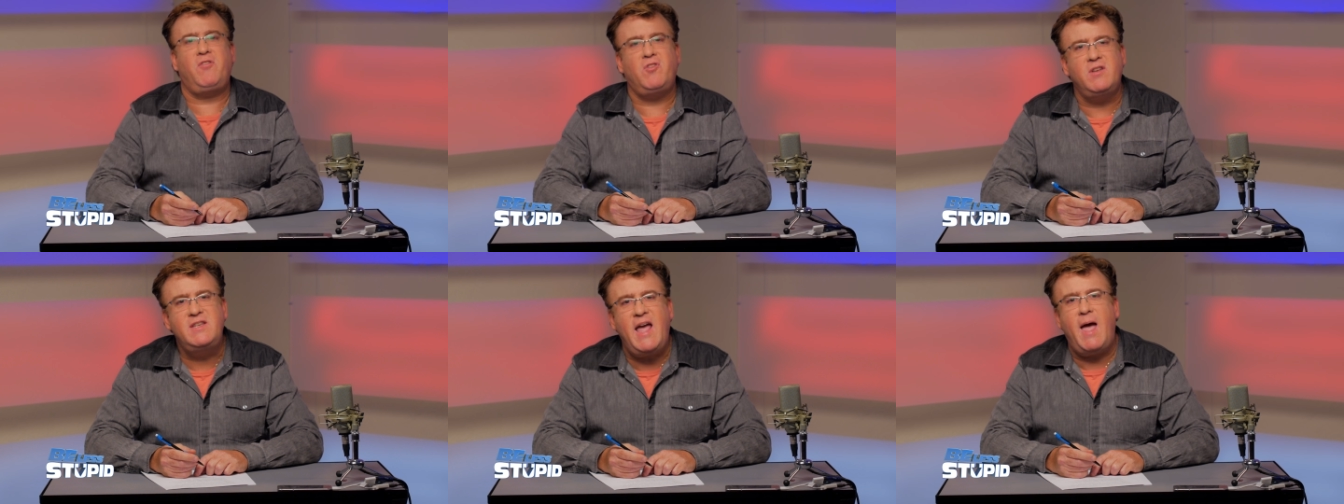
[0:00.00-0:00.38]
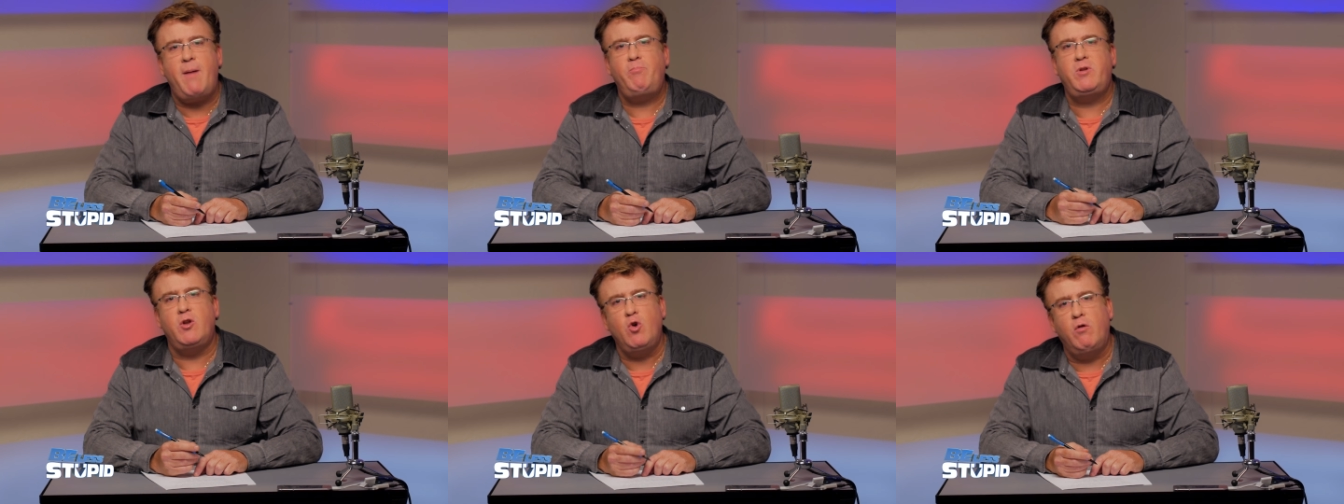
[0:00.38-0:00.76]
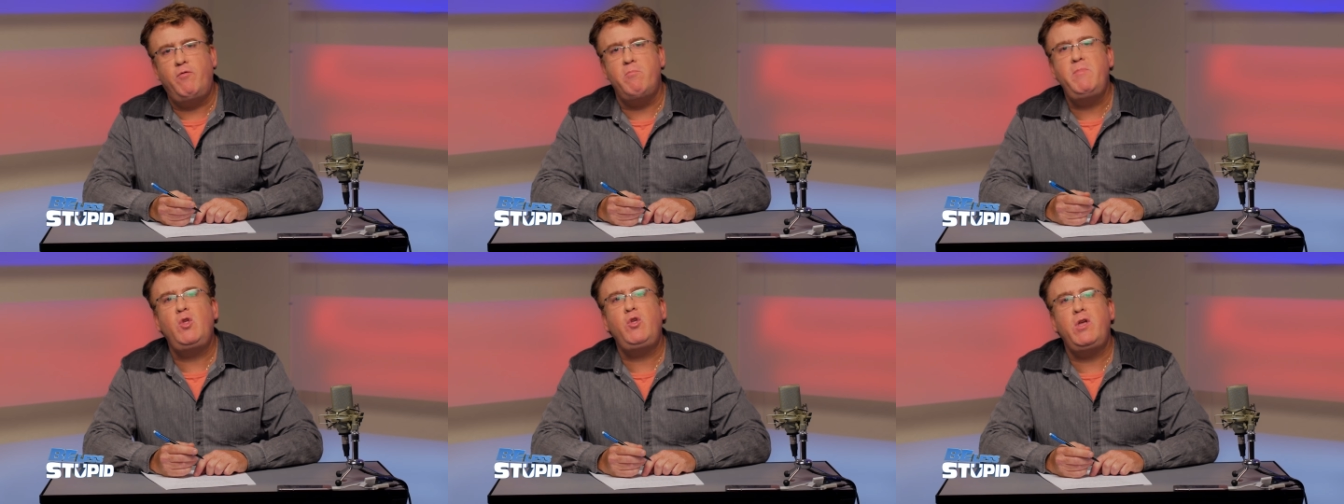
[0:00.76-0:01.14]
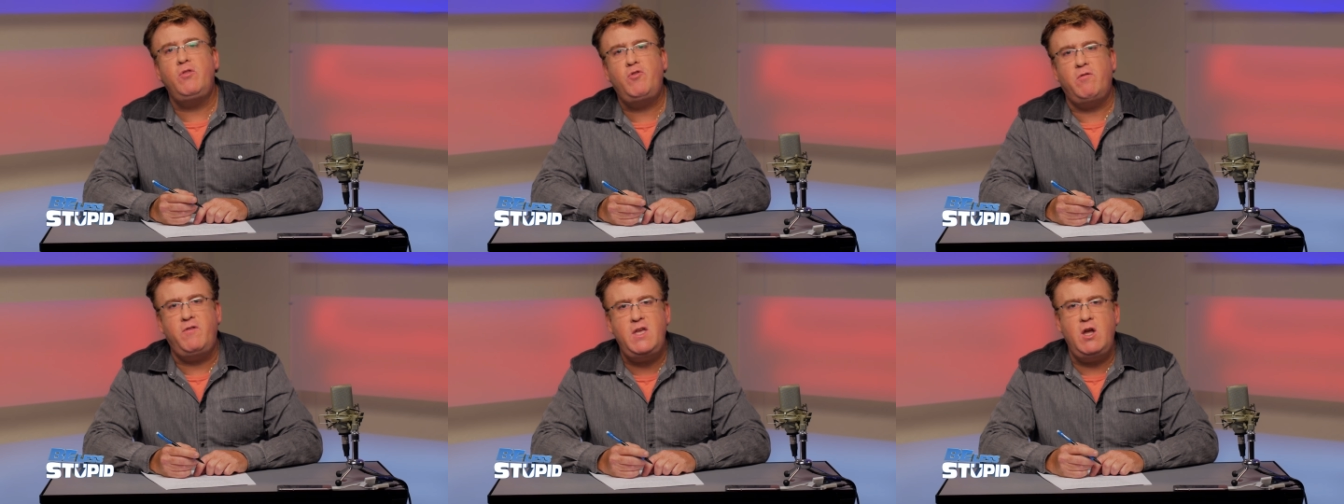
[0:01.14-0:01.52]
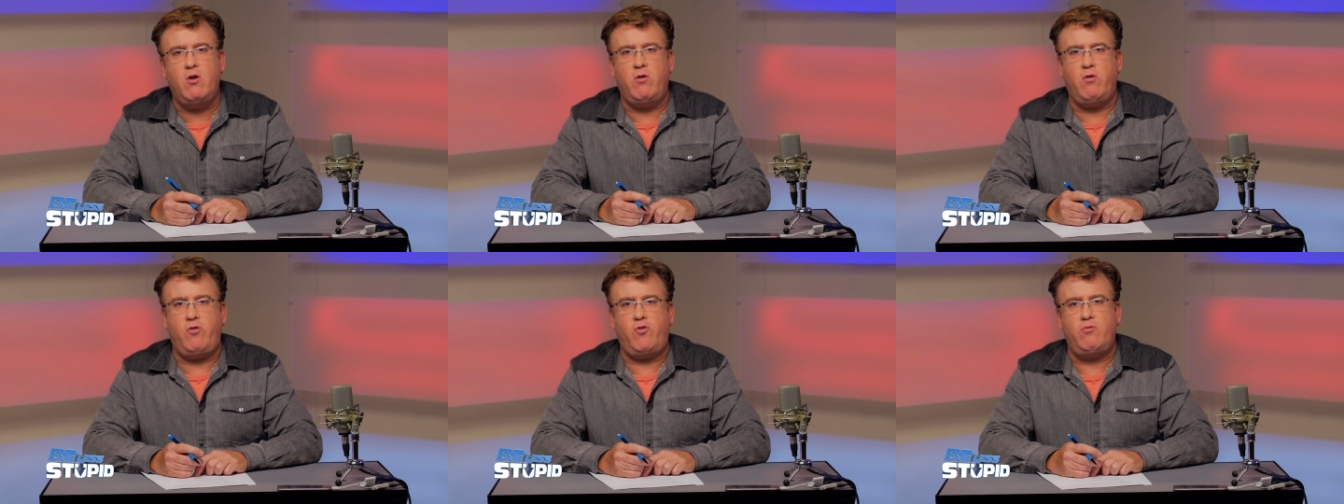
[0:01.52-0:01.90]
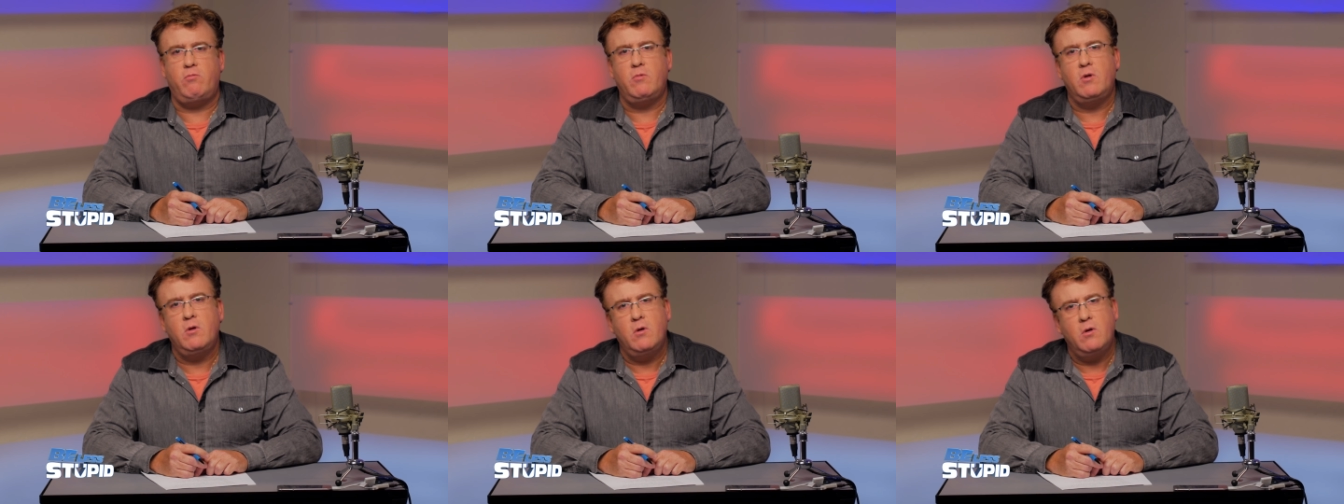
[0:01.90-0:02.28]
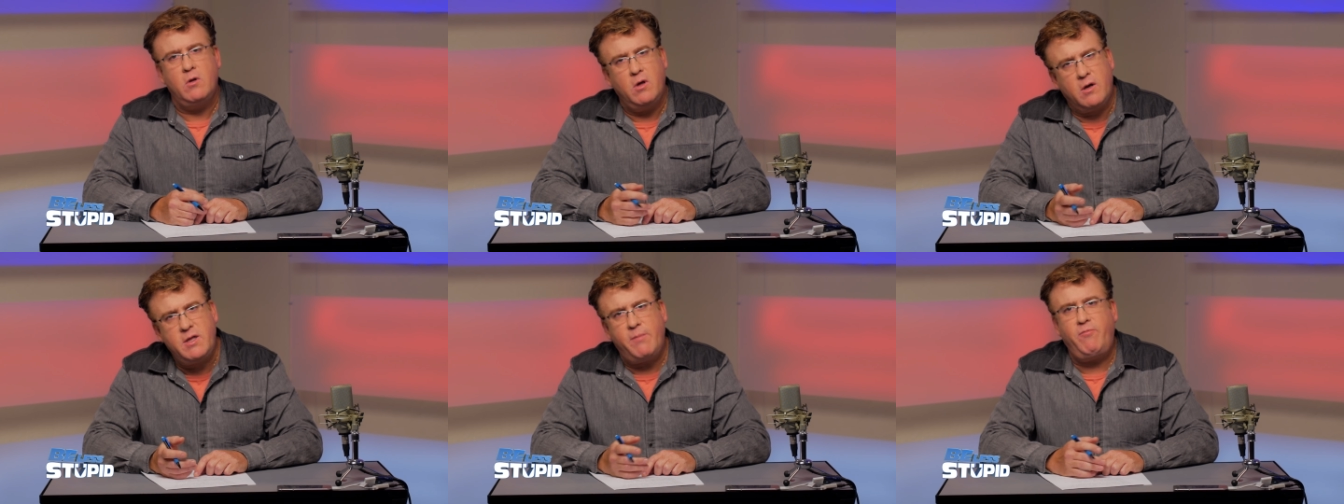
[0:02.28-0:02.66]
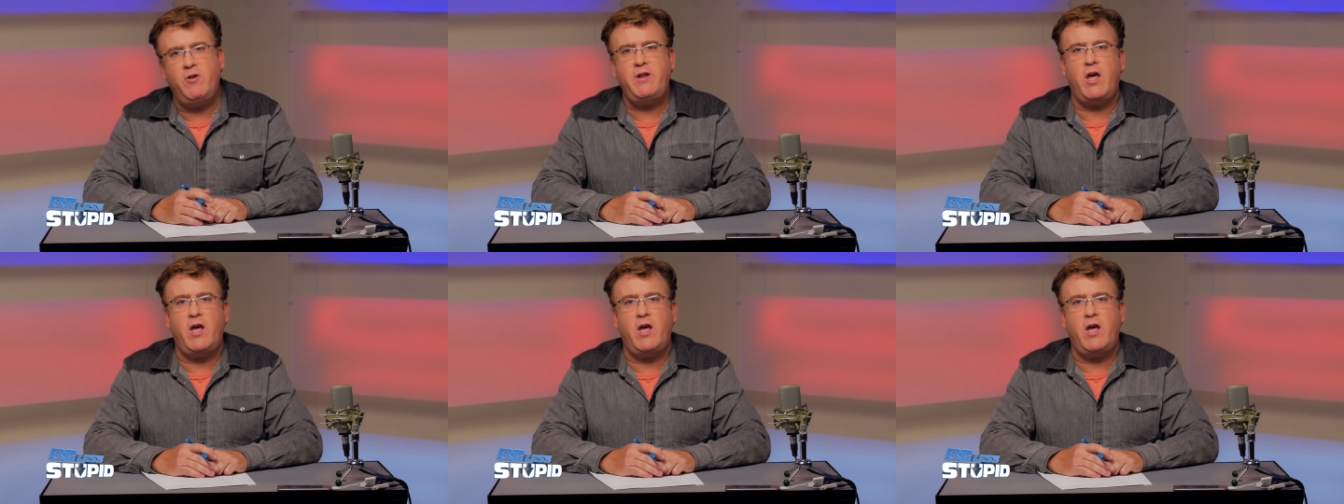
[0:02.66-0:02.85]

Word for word: has adapted over millions of years, except for